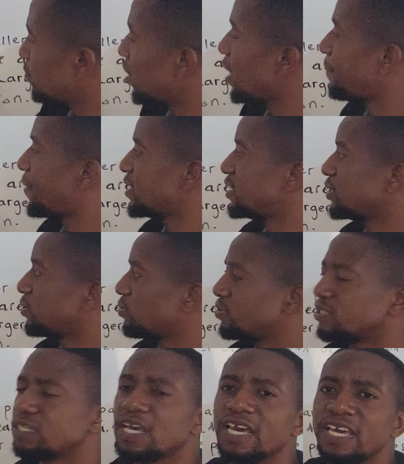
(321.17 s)
smaller particles
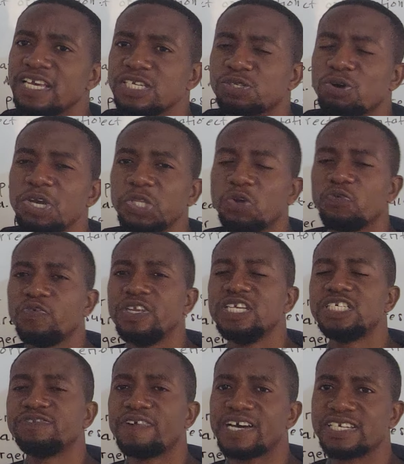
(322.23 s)
is going to
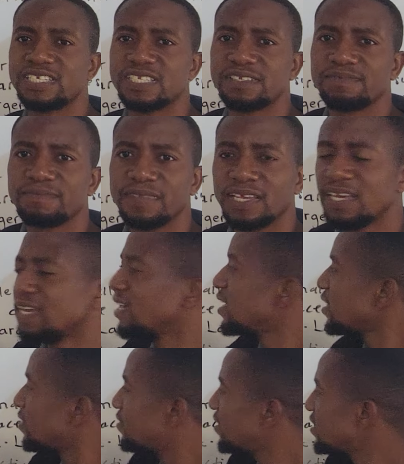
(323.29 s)
finish first.
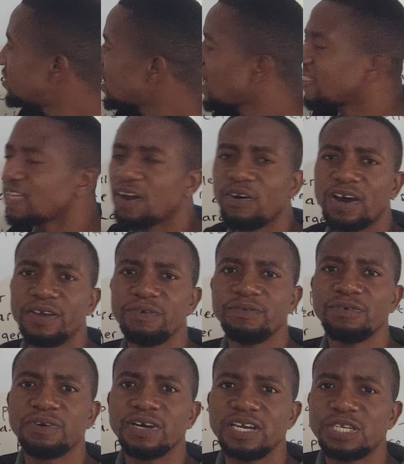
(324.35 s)
This other
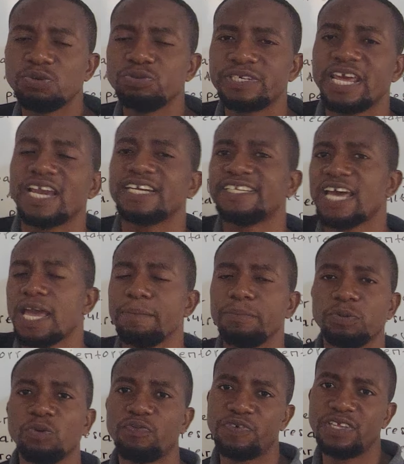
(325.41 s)
one to take
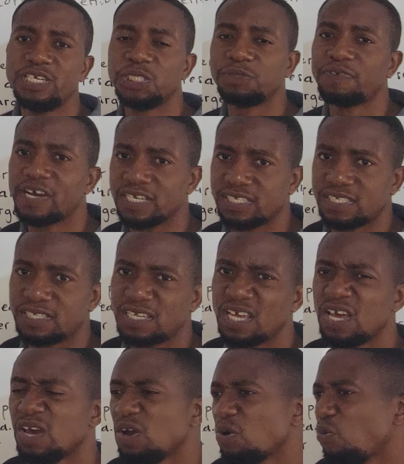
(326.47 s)
time to finish fast.
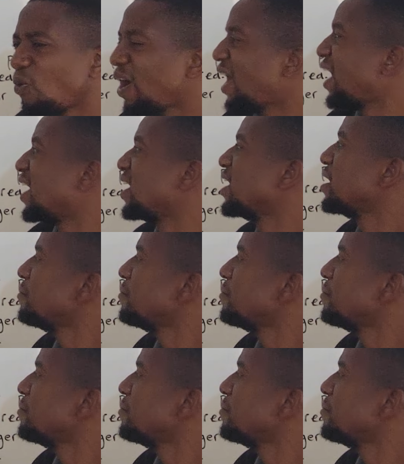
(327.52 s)
Why?